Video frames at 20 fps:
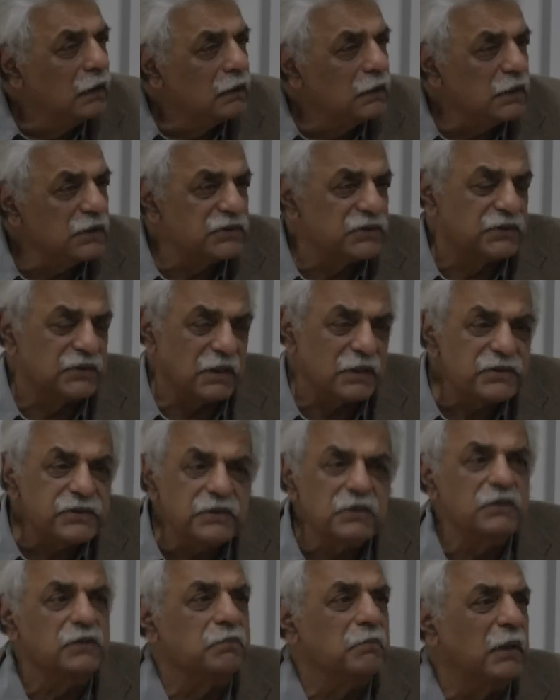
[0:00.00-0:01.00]
This
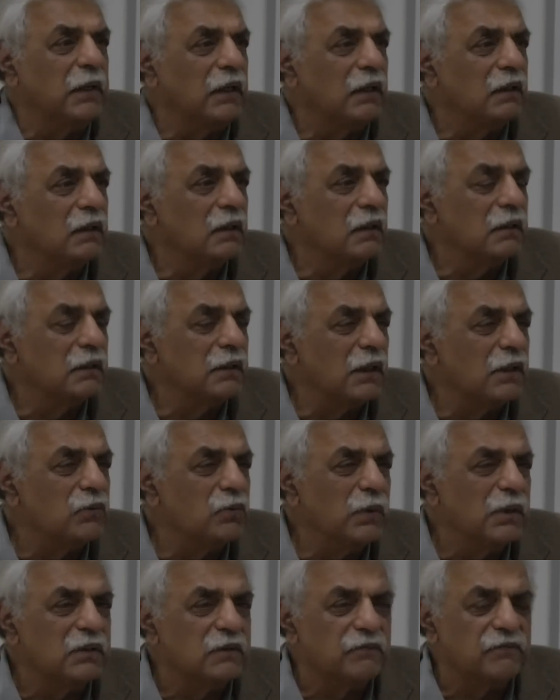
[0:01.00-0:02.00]
doesn't mean that
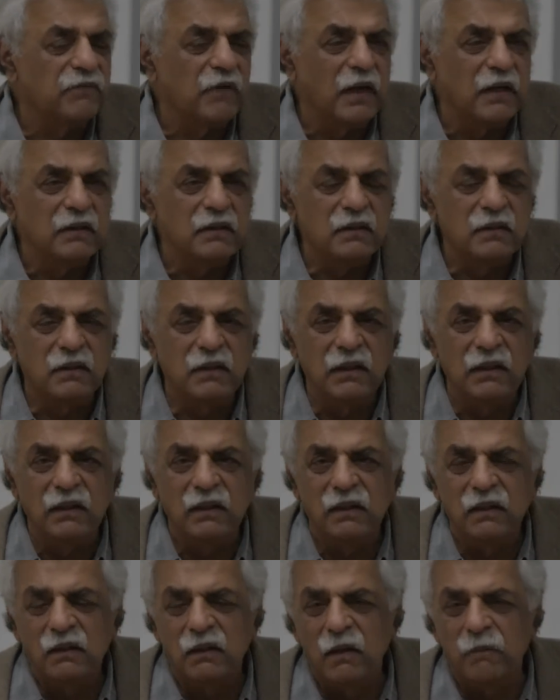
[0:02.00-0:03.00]
we defend
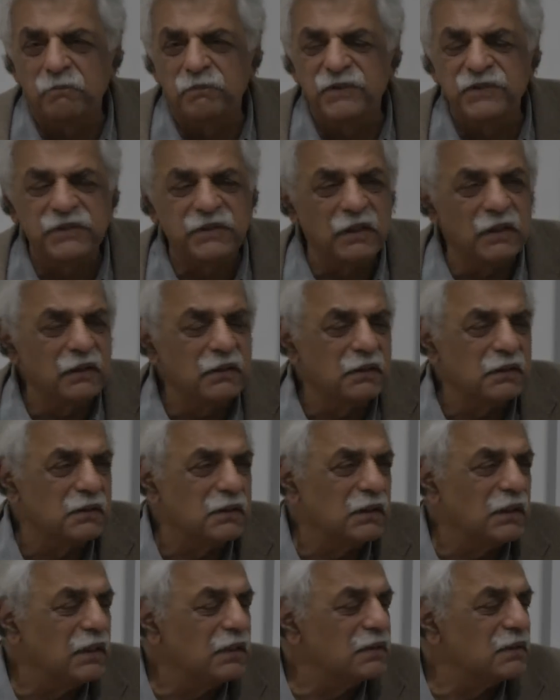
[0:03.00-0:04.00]
the
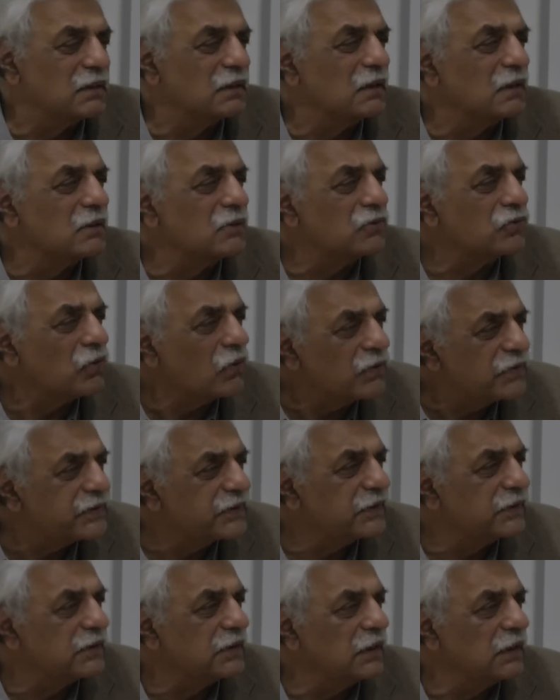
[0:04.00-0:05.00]
absurdities and
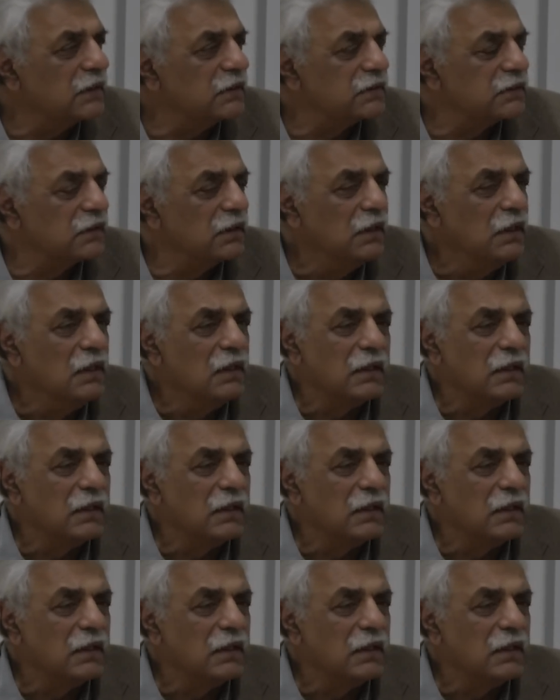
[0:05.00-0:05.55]
atrocities